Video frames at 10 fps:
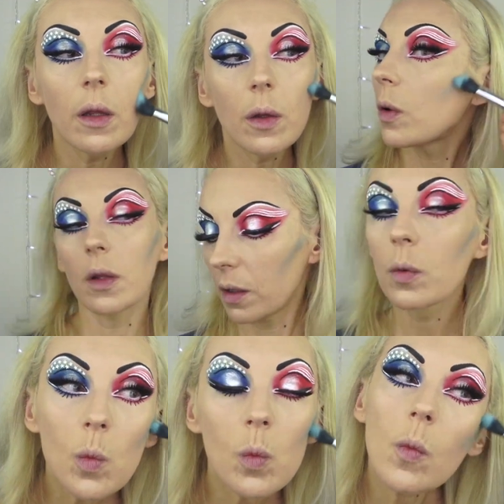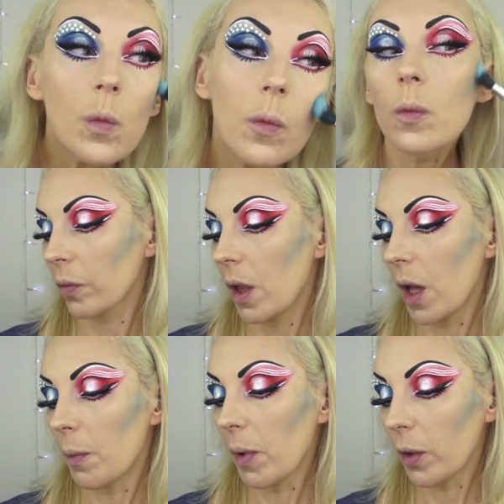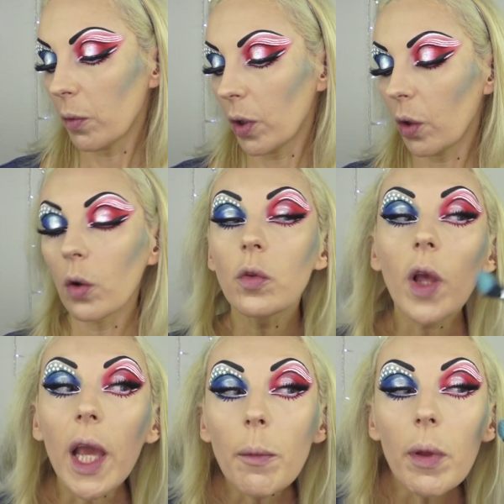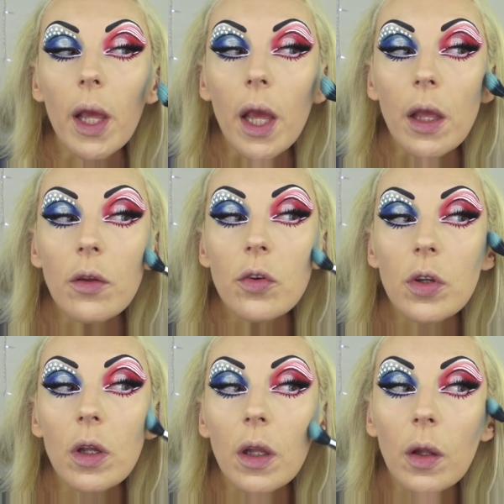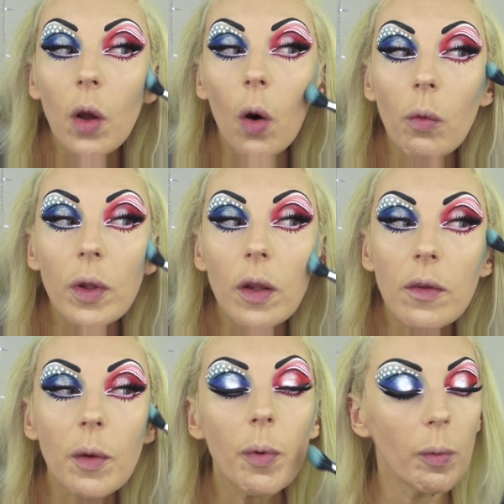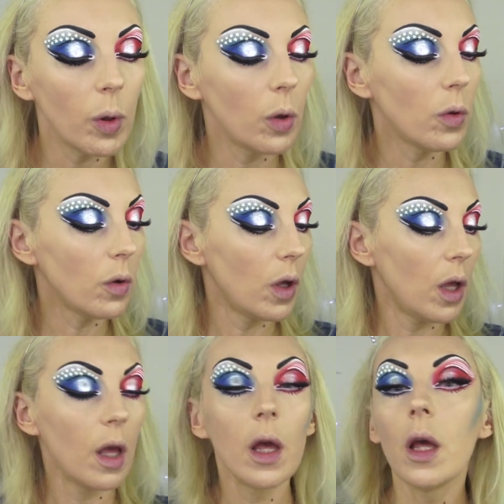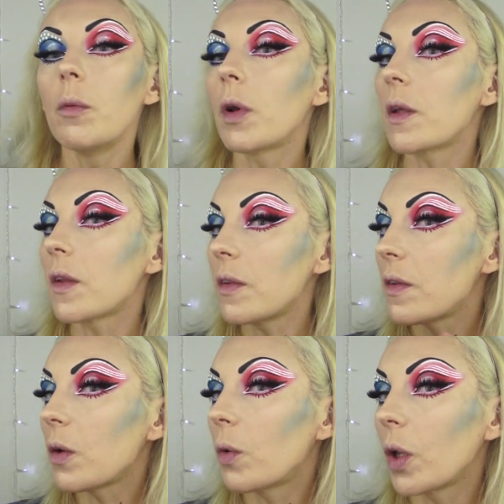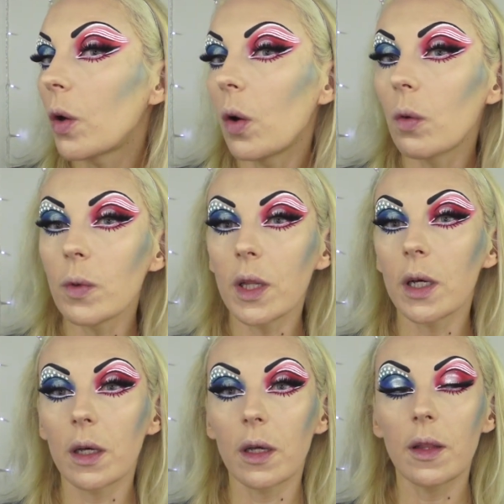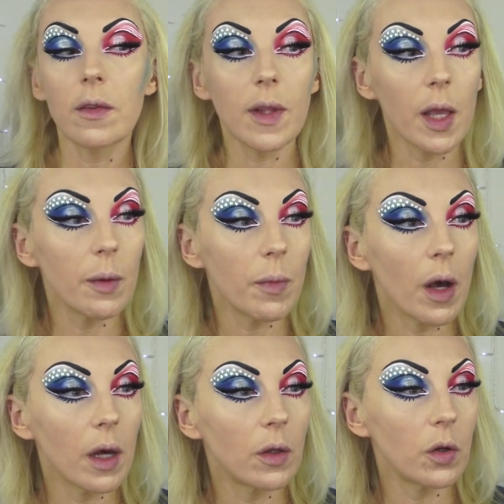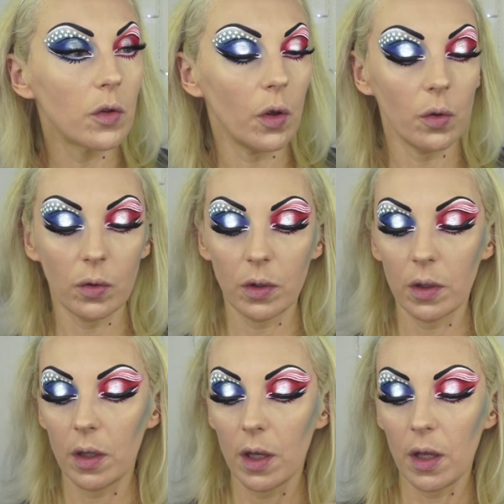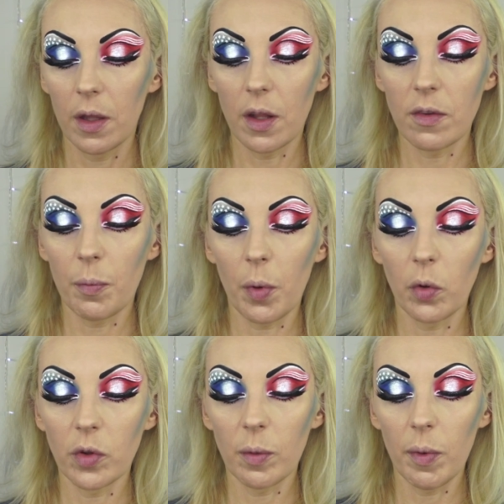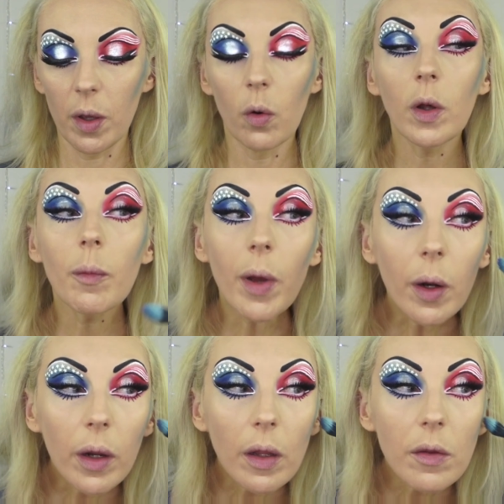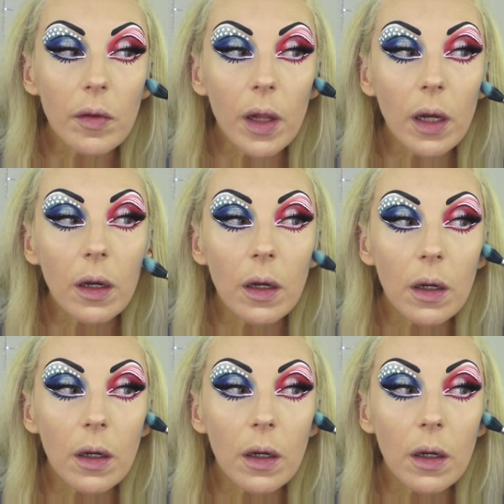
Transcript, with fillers: I might want to go to A B H and go with a deeper blue, because I still want to go with the, the same undertone that's supposed to be on American flag.